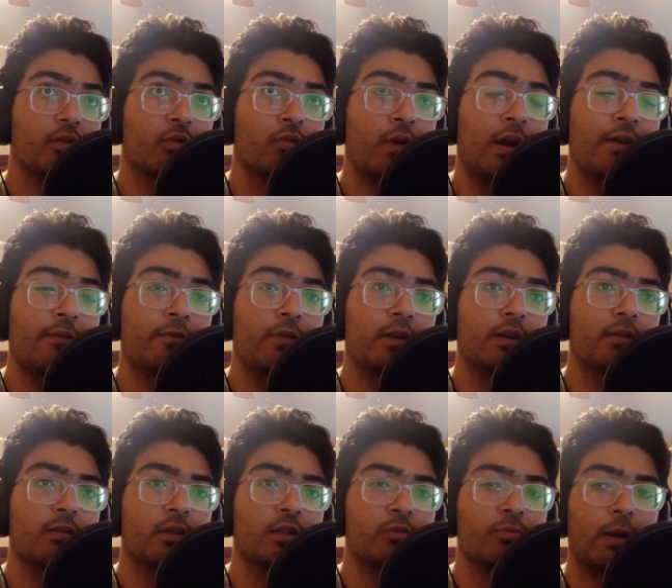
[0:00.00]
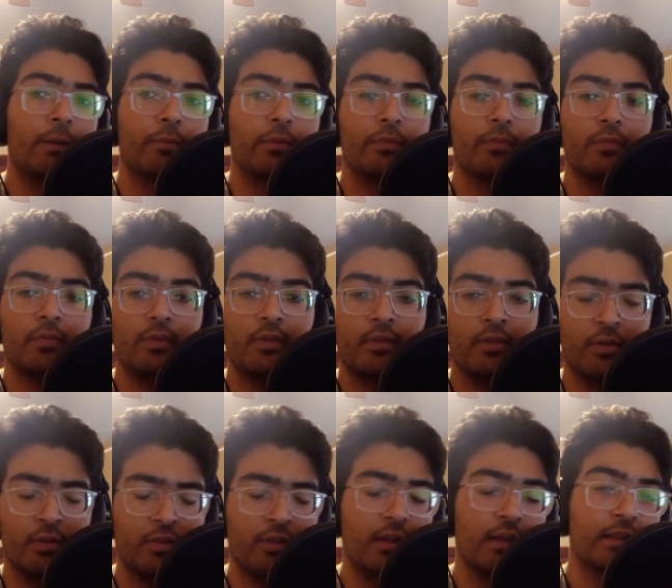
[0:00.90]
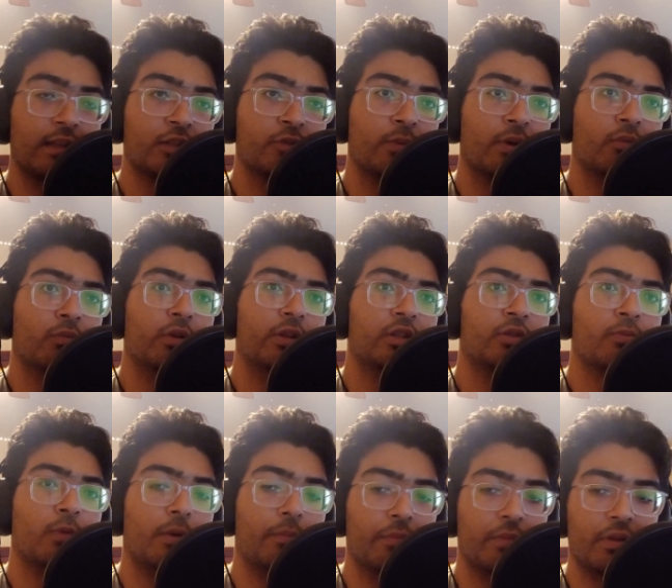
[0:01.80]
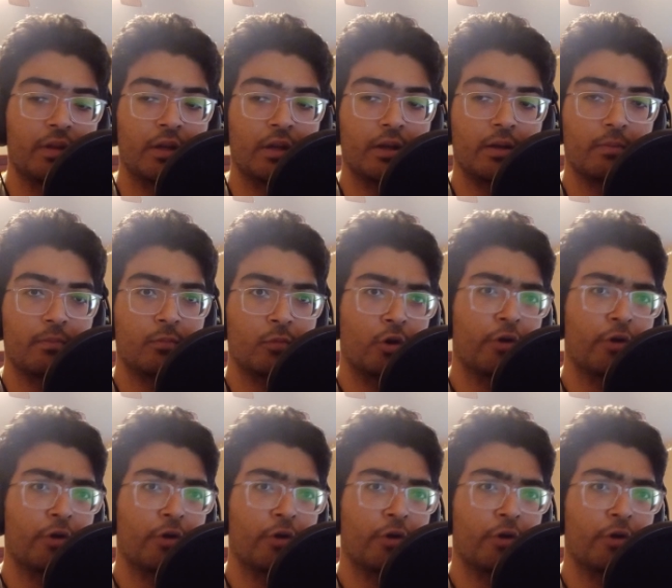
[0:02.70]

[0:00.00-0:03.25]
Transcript: graphene is probably the thing that's being released from the